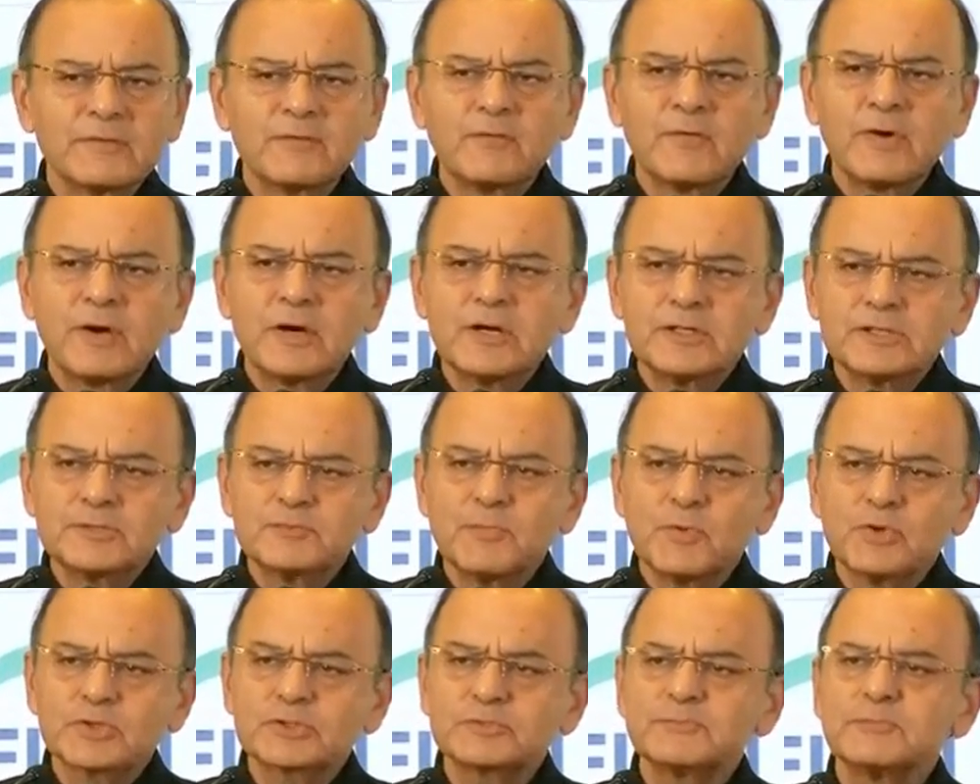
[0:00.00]
the world's
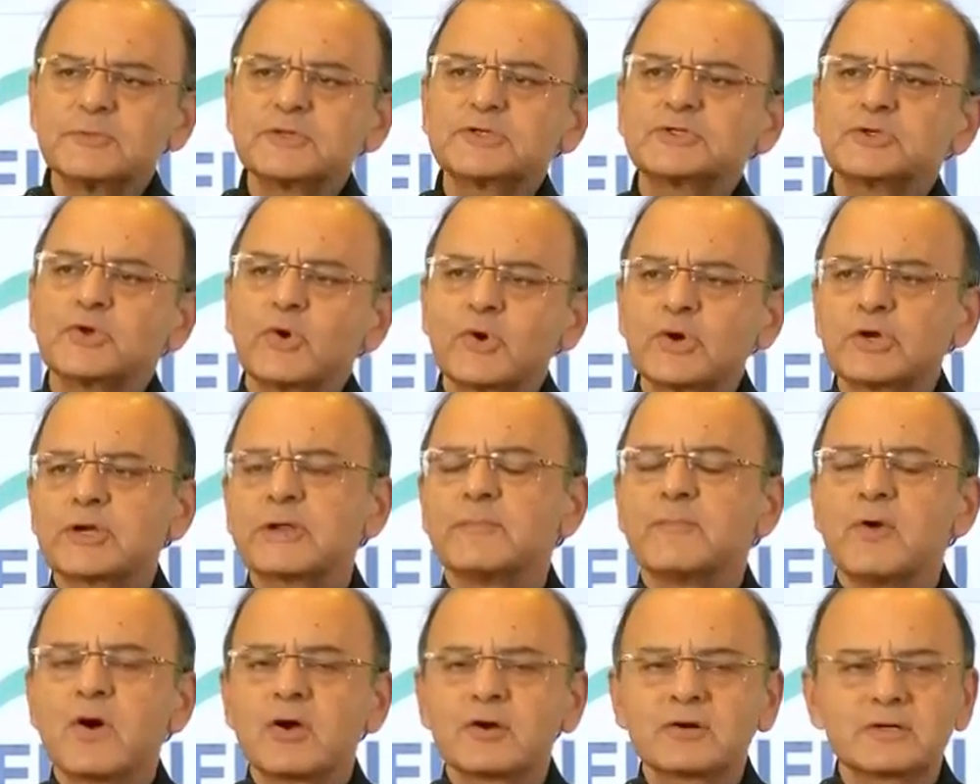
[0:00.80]
most mature
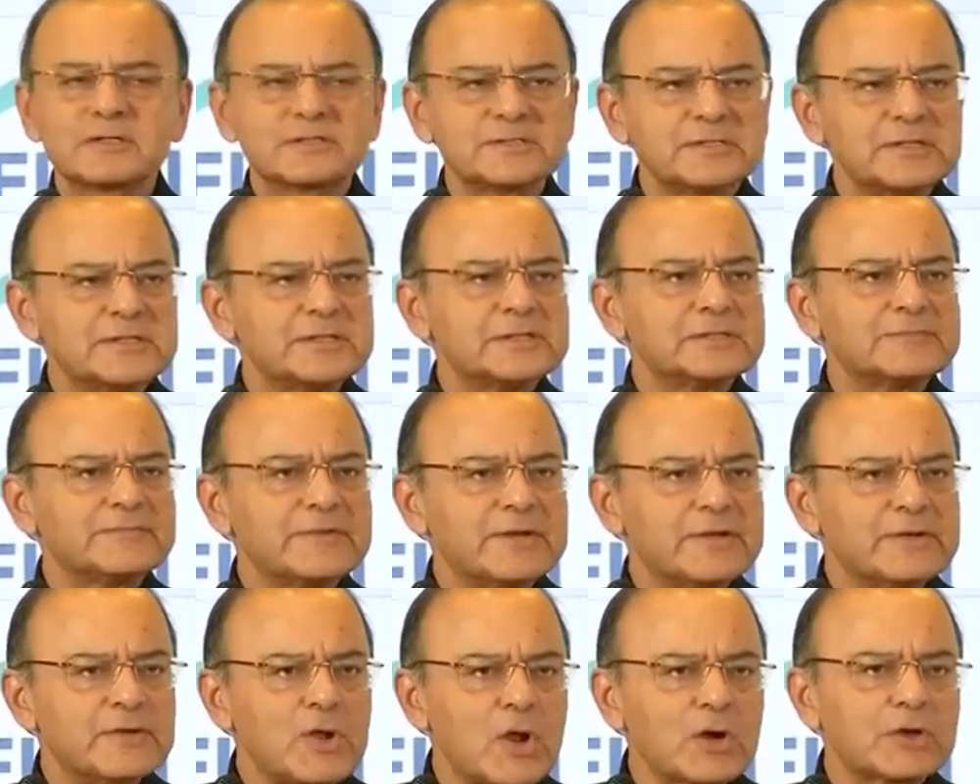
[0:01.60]
democracies will
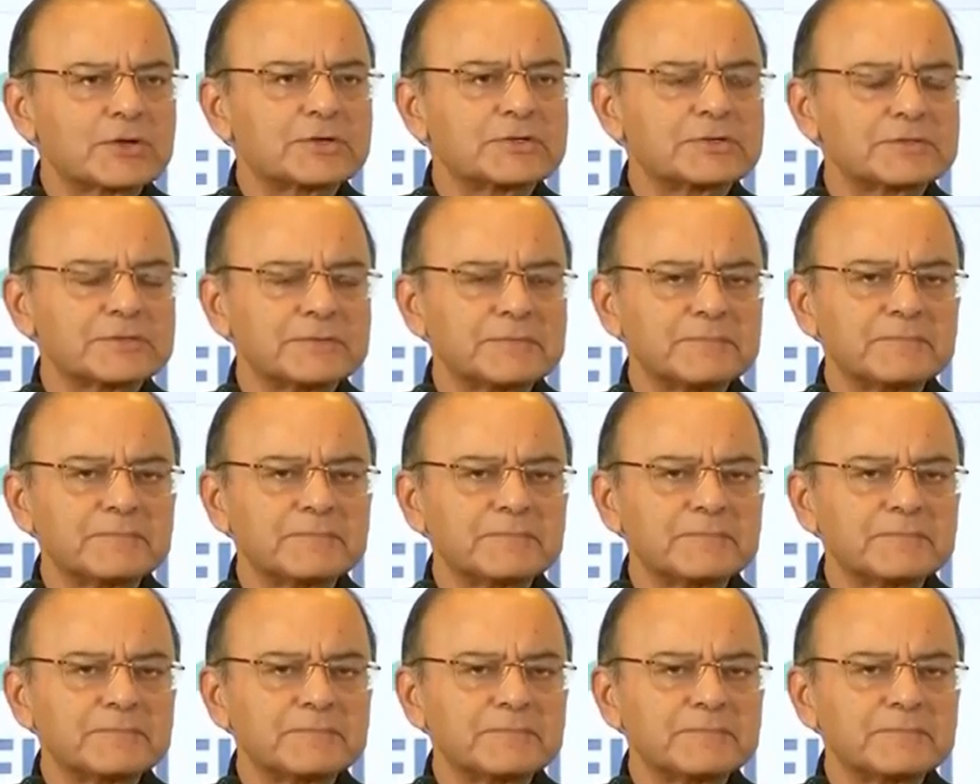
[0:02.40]
not